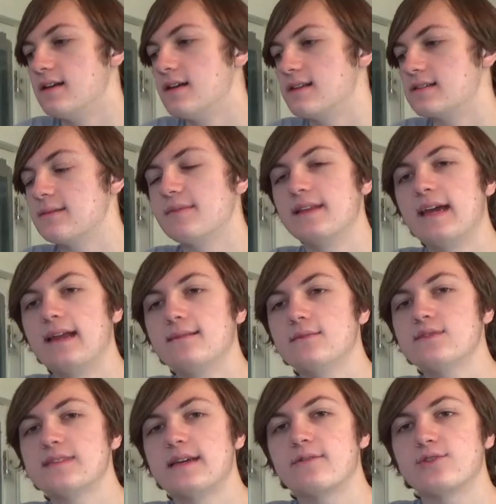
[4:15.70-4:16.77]
Some of the
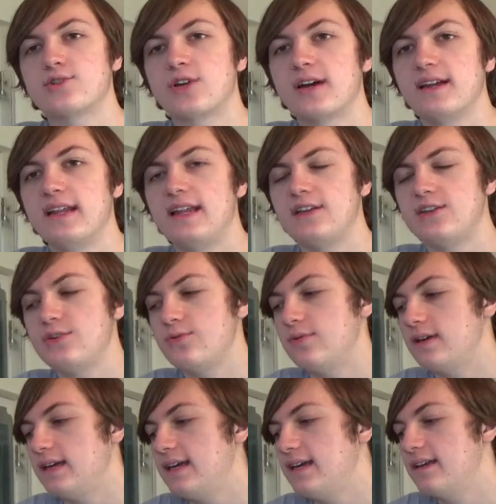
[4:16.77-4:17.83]
animals that will try
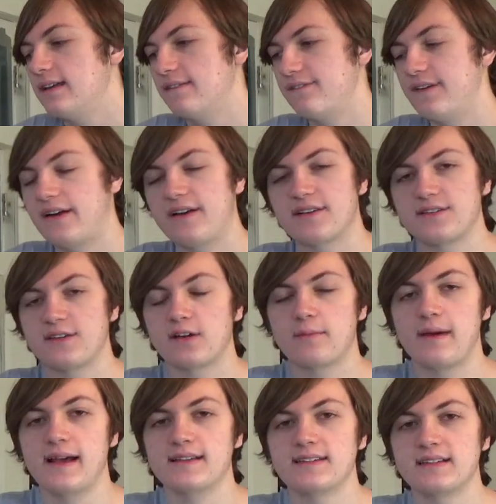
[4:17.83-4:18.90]
to eat various
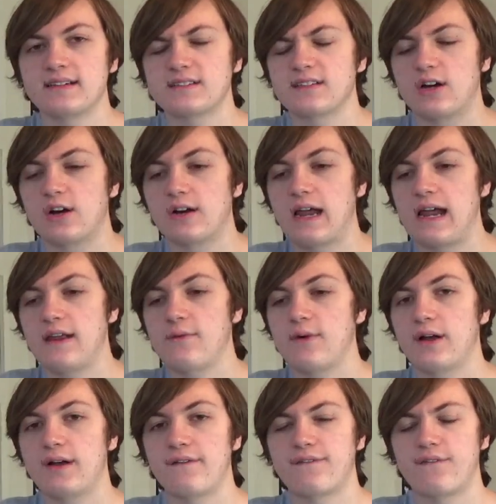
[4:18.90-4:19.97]
Uromastyx are
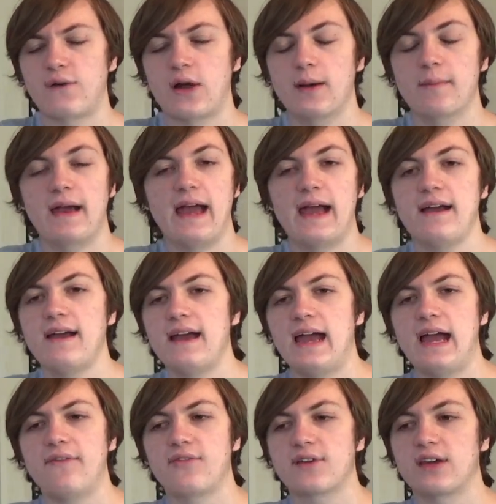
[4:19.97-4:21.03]
anywhere from
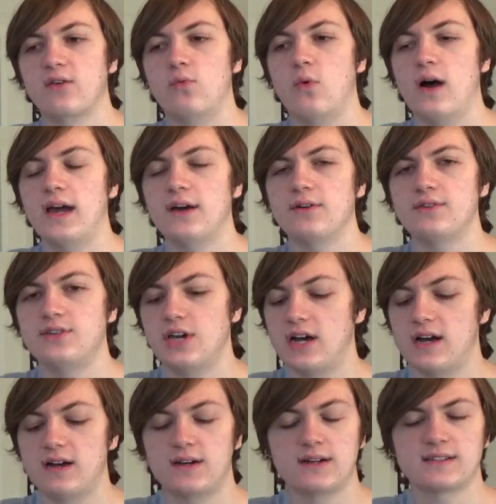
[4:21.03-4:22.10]
African wild
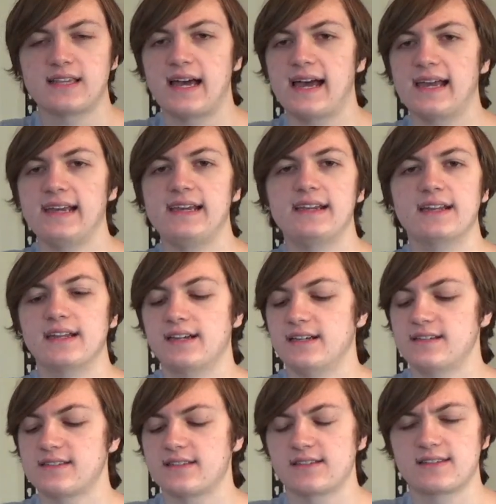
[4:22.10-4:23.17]
dogs,
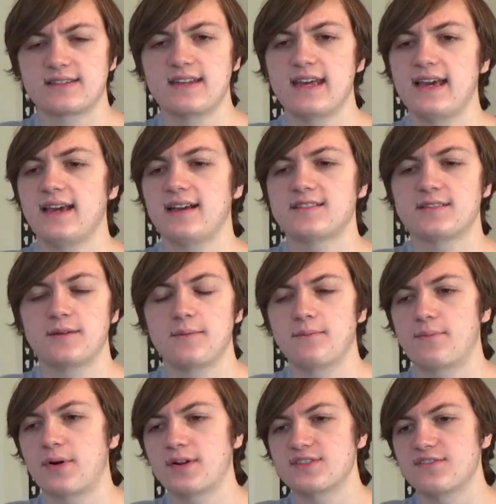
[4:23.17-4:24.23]
hyenas, snakes,
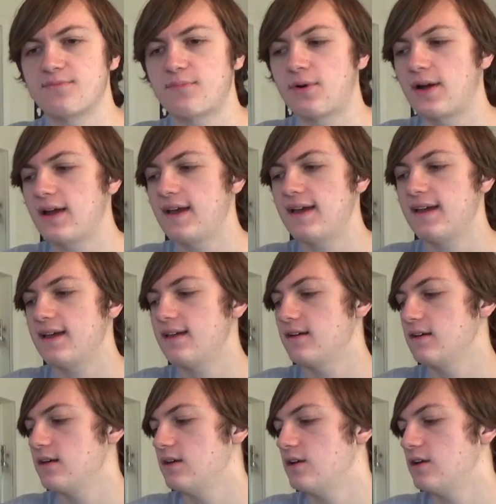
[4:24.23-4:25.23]
birds of prey.